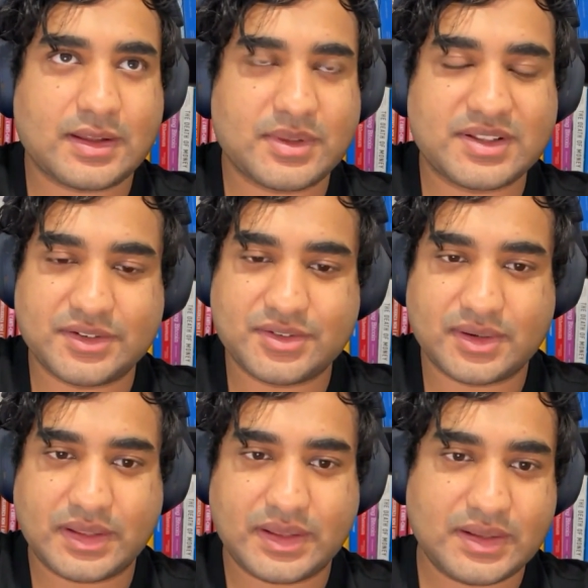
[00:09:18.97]

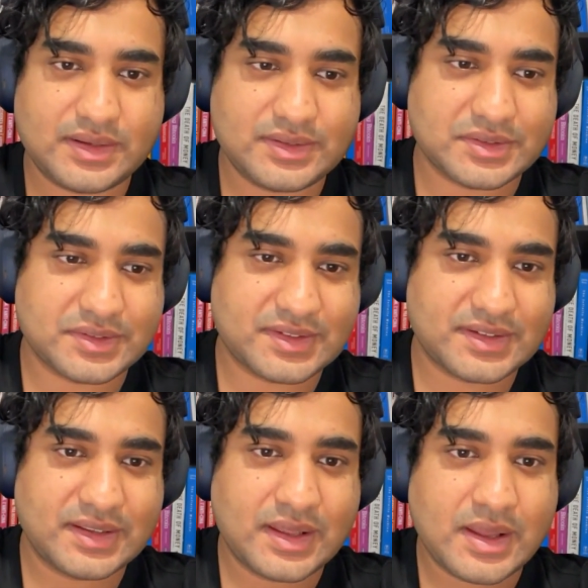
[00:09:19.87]
essentially
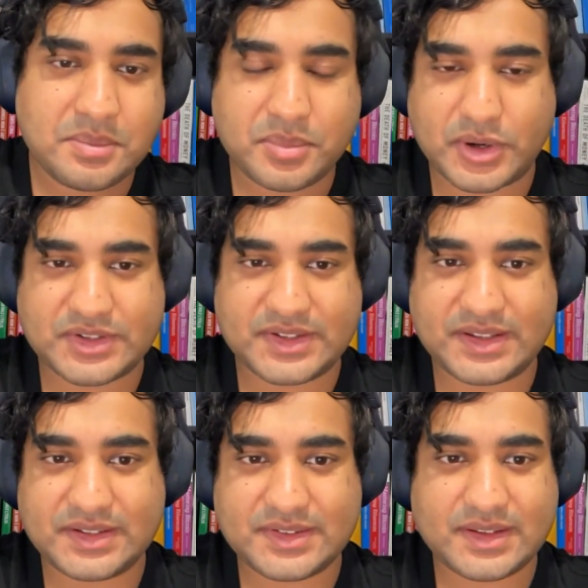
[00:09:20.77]
just
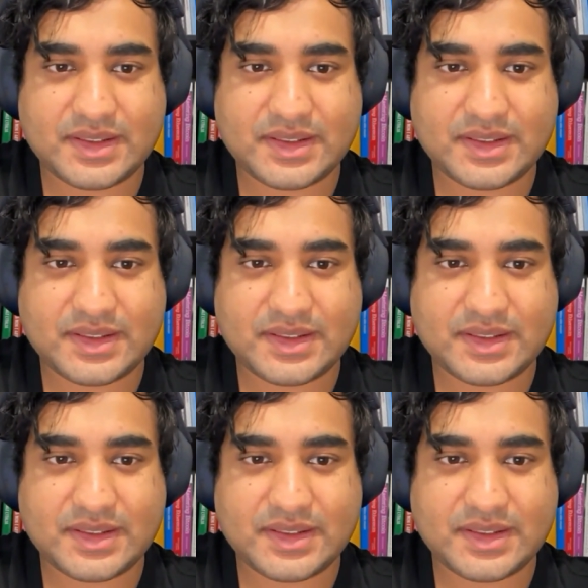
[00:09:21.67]
proxies